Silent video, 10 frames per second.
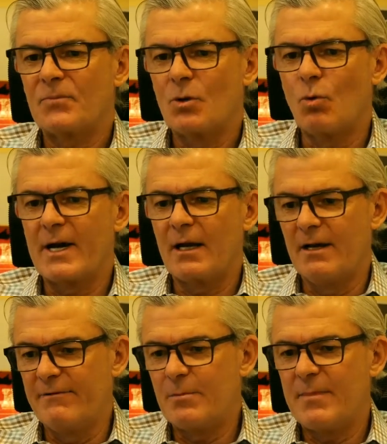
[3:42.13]
What I
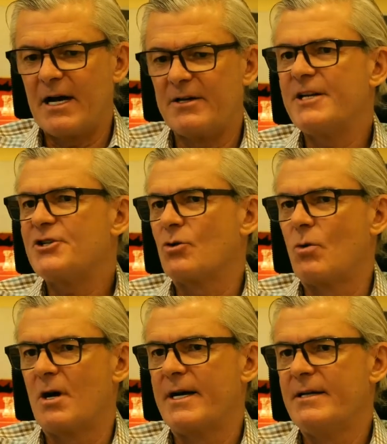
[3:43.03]
loved about
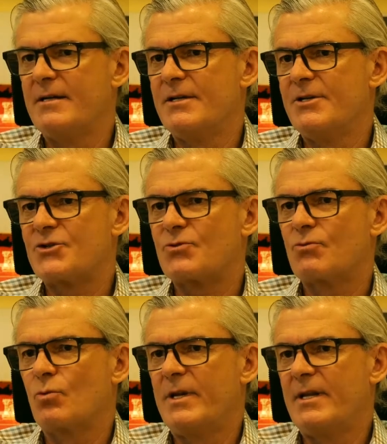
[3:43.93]
Nationwide is
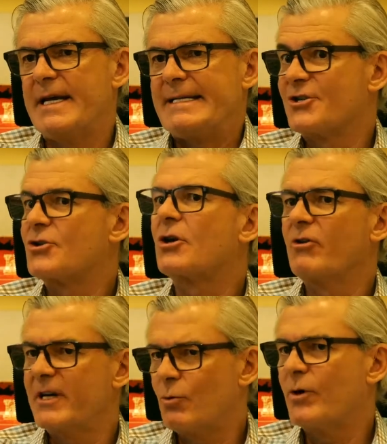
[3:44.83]
when they
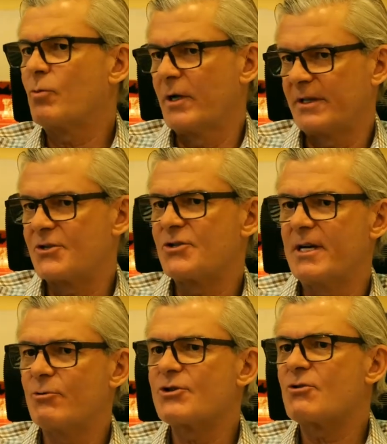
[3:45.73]
disagreed with what the
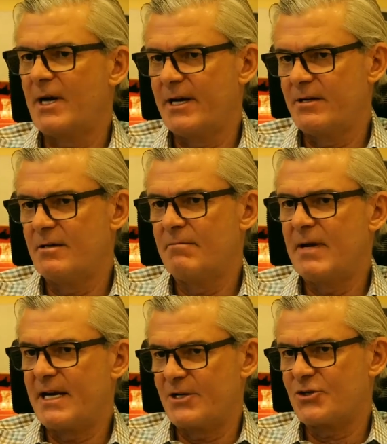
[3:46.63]
city was trying to
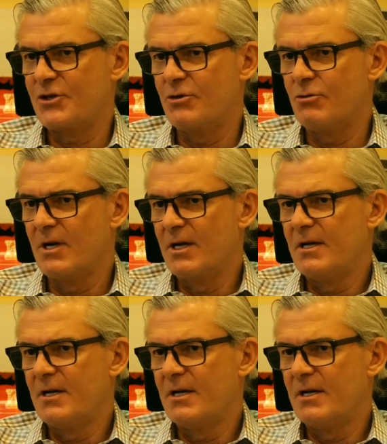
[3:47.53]
make us do,